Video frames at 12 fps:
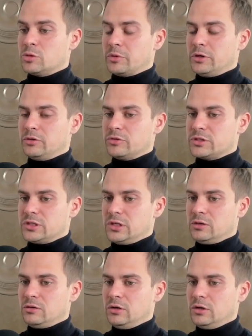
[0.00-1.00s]

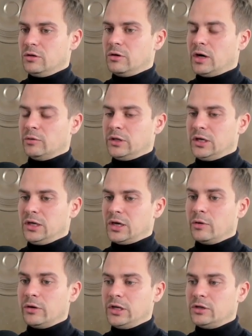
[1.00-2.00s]
interesting, how they
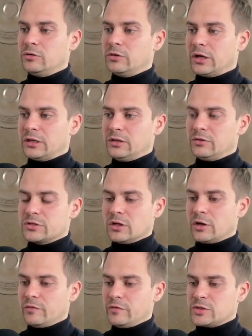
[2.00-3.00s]
do that, and there's a
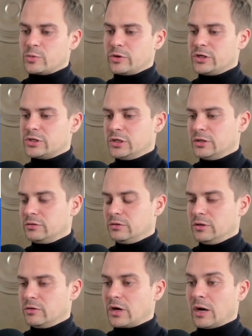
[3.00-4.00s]
lot of inspiration
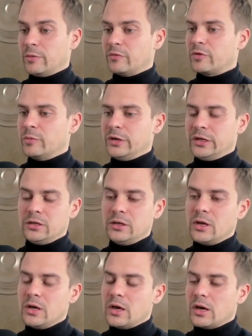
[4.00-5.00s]
coming from it.
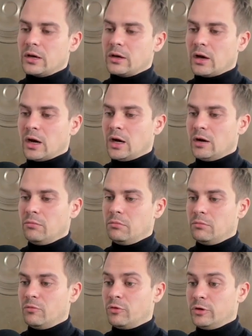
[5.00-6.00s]

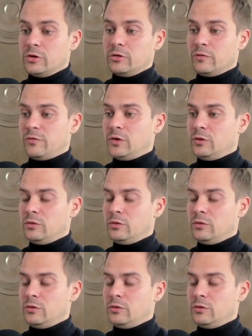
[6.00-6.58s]
For you, if